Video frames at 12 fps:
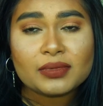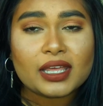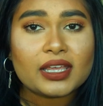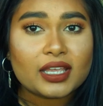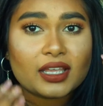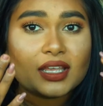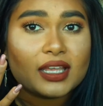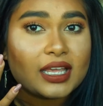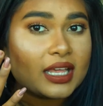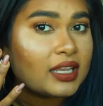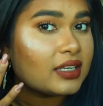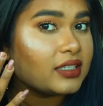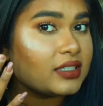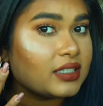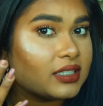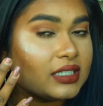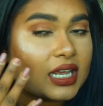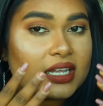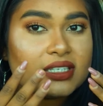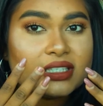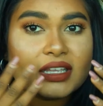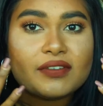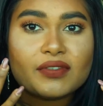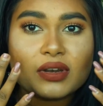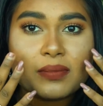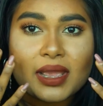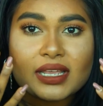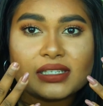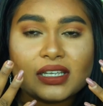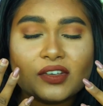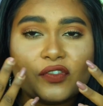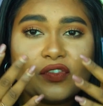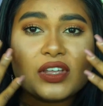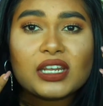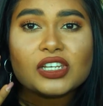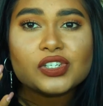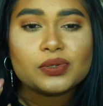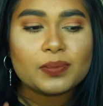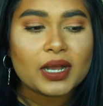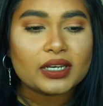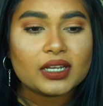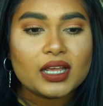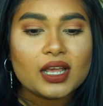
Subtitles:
Like, it does leave an amazing finish, but